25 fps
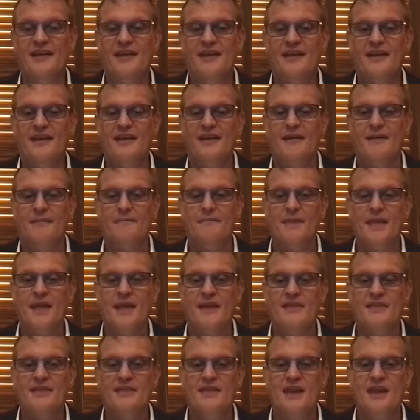Um,
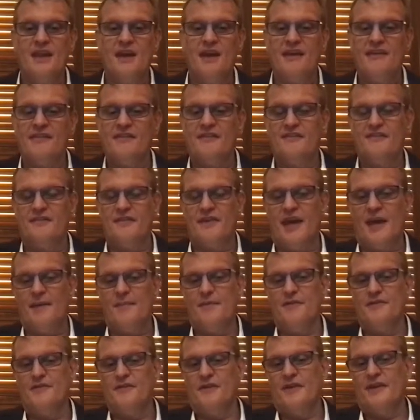the likes of
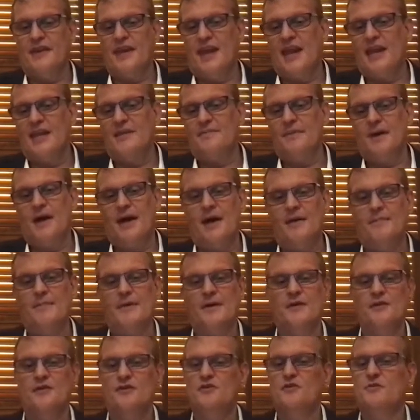Amazon and
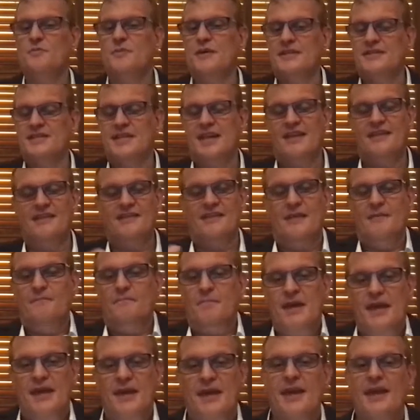Alibaba, Uber, Tencent,
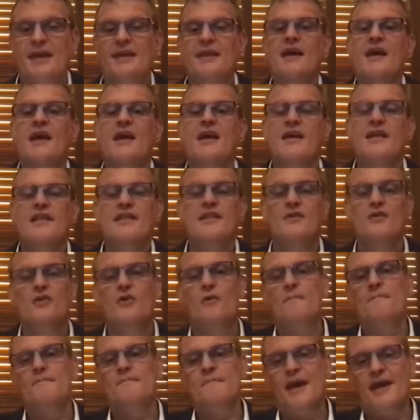Ping An, they're
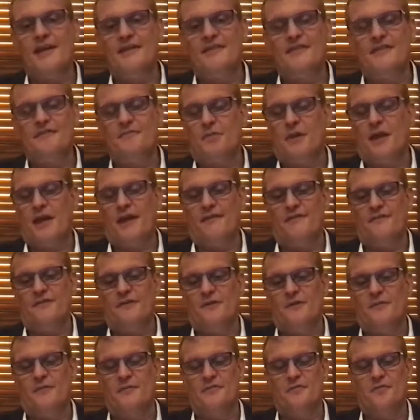all massive
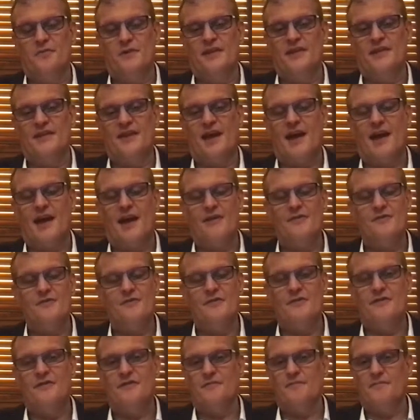platforms with
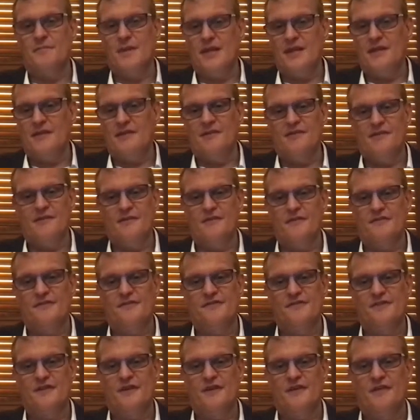hundreds of millions of,
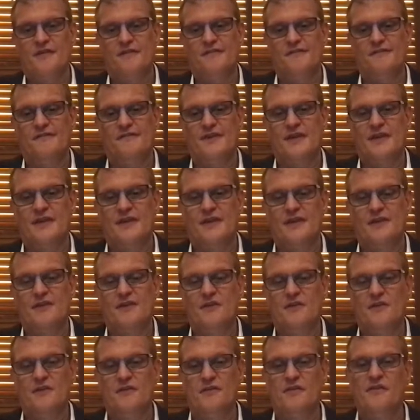of uh,
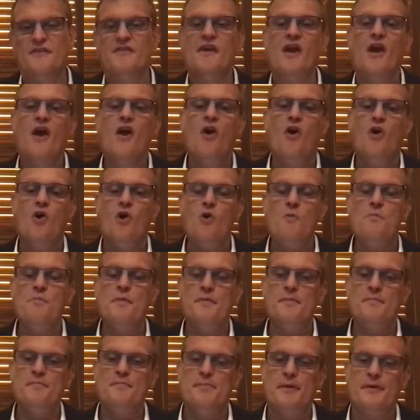users, all
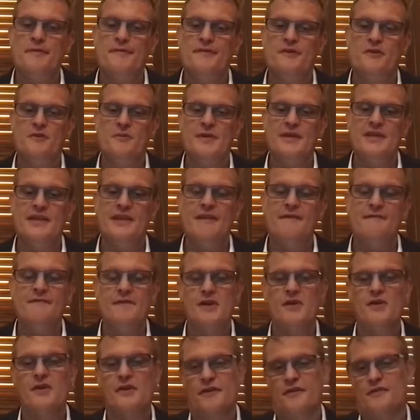per performing their
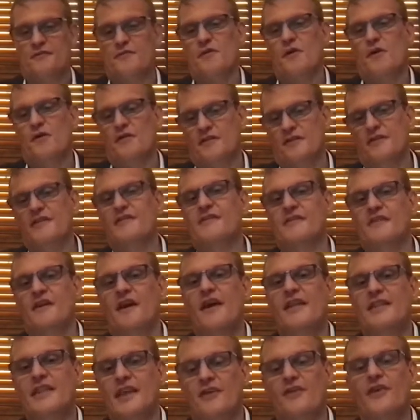various roles
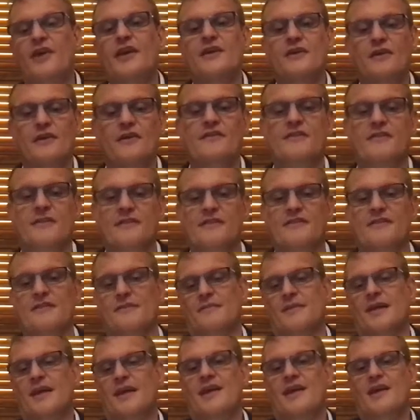inside their ecosystem.
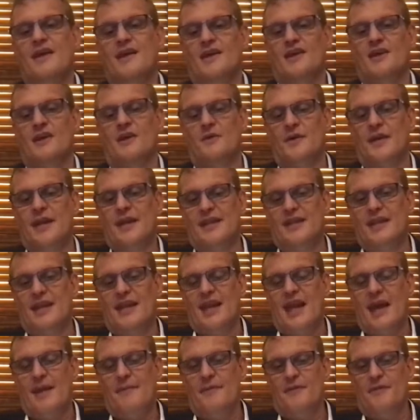You know, in, in
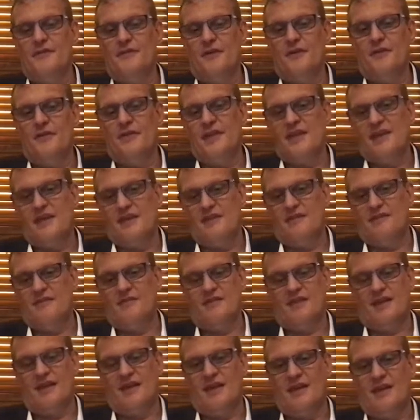Amazon,
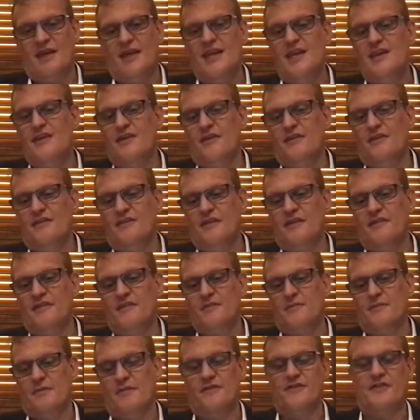there's uh, an
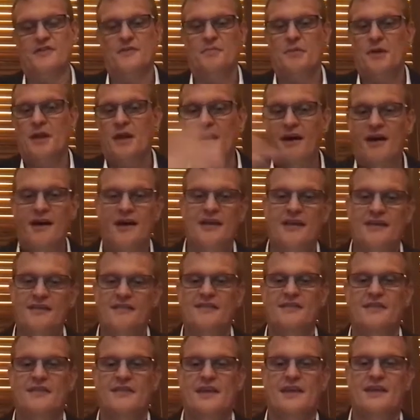ecosystem of suppliers
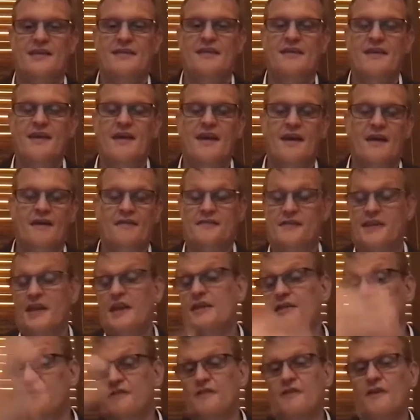and then a
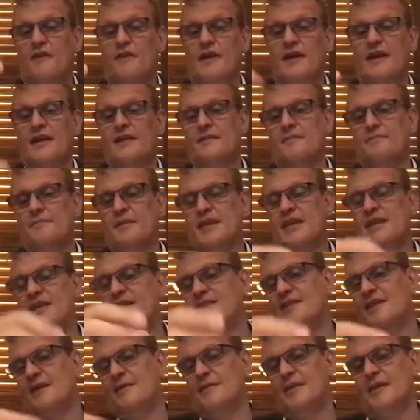sellers, sorry, and beneath them an